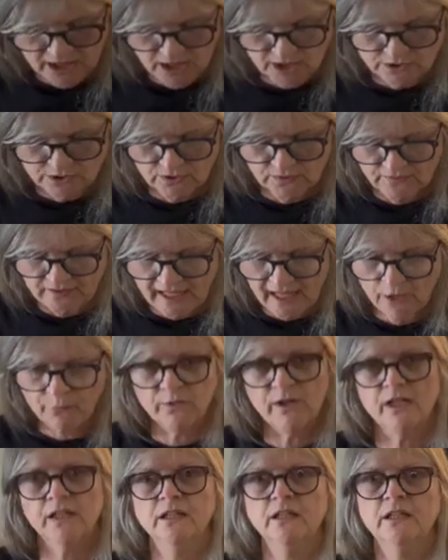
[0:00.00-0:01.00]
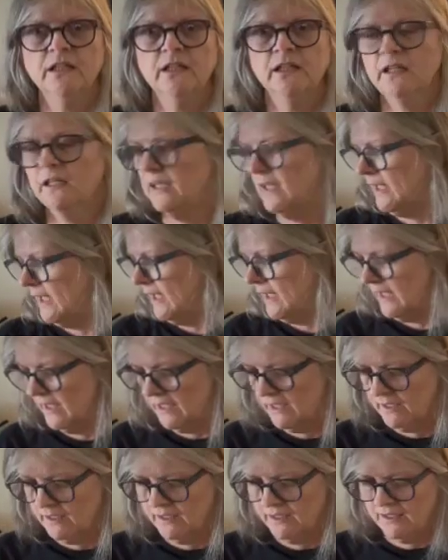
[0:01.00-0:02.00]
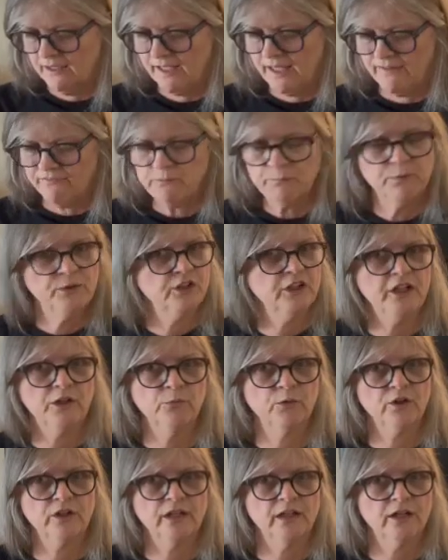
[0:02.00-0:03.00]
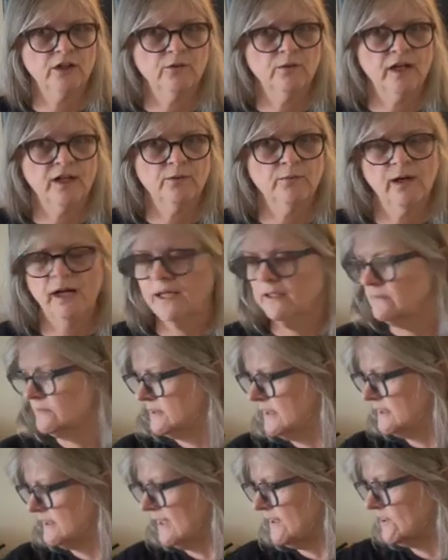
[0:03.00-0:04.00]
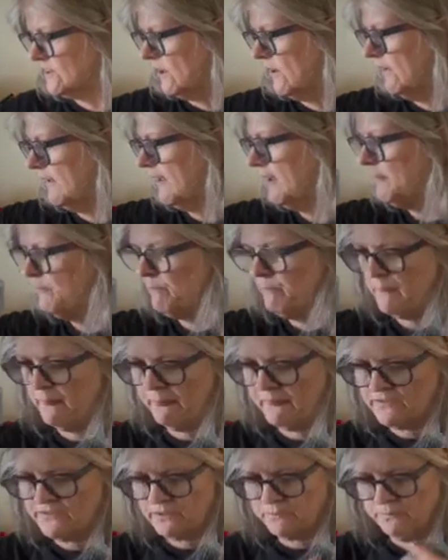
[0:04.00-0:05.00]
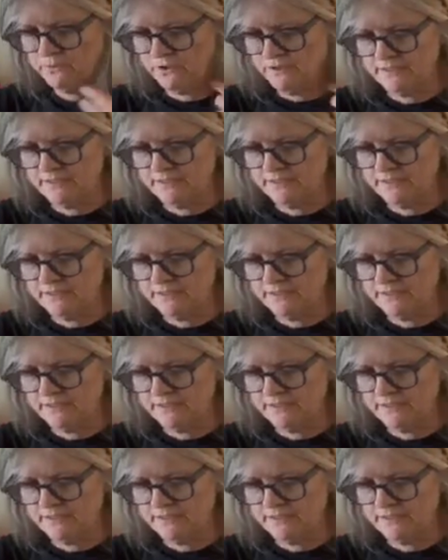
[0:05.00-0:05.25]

So that one, I haven't put any work in quite a while since I started it. So I put it